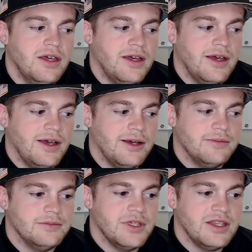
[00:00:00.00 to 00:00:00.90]

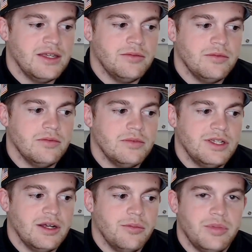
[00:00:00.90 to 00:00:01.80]
And then,
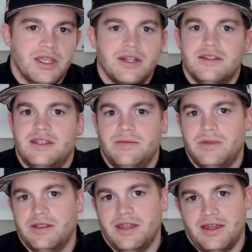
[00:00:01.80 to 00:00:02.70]
being in
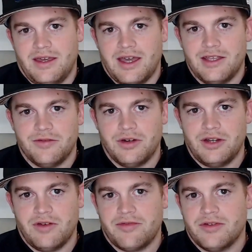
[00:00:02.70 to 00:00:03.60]
Tipton, like I kind of already
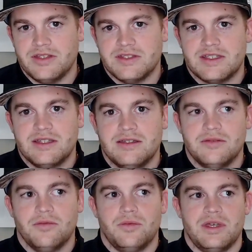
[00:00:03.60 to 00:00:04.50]
referenced,
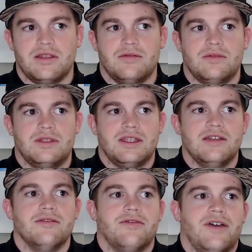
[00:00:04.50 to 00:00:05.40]
we
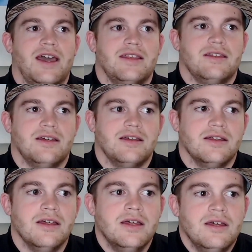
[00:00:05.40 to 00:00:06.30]
didn't find
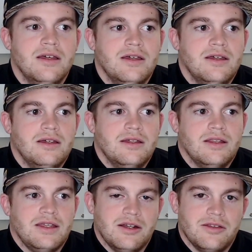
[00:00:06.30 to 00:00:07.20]

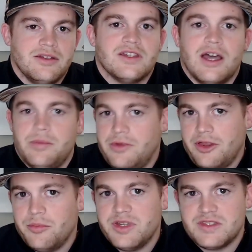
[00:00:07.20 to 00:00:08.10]
there's a couple
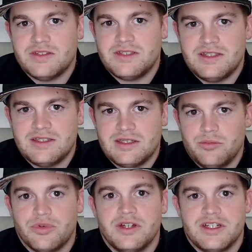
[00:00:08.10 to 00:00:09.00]
other businesses
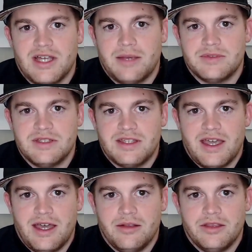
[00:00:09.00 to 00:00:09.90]
and print shops in
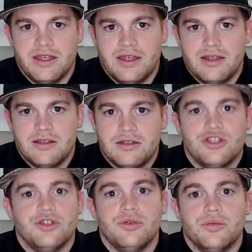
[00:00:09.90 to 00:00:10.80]
town that
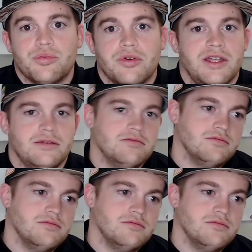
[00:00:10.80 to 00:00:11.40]
do print